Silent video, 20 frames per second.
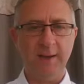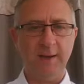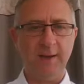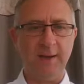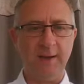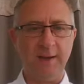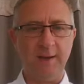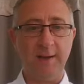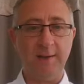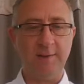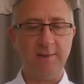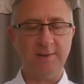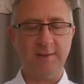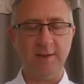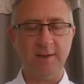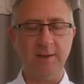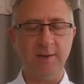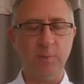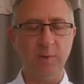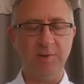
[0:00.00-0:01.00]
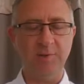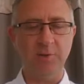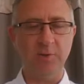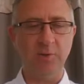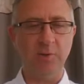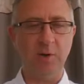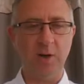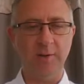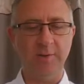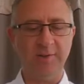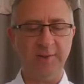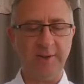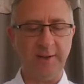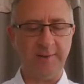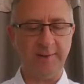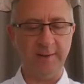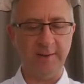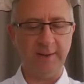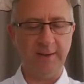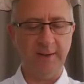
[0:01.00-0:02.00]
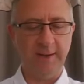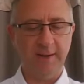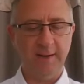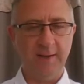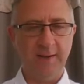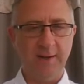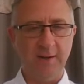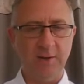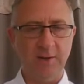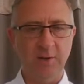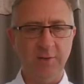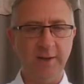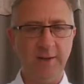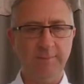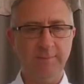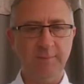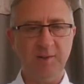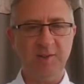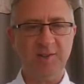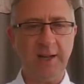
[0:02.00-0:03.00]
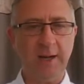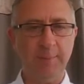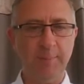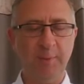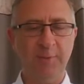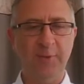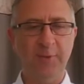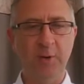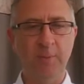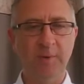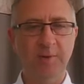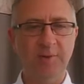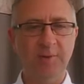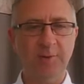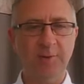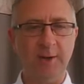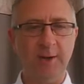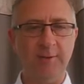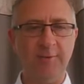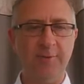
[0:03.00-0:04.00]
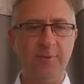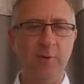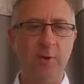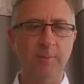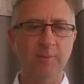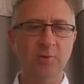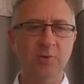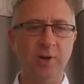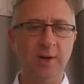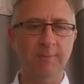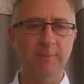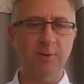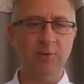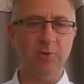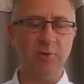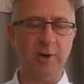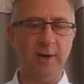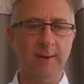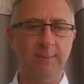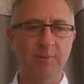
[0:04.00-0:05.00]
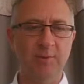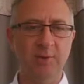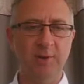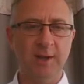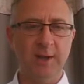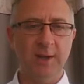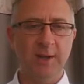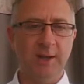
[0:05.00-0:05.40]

as we saw on Saturday. Another stellar performance from Dream of Dreams.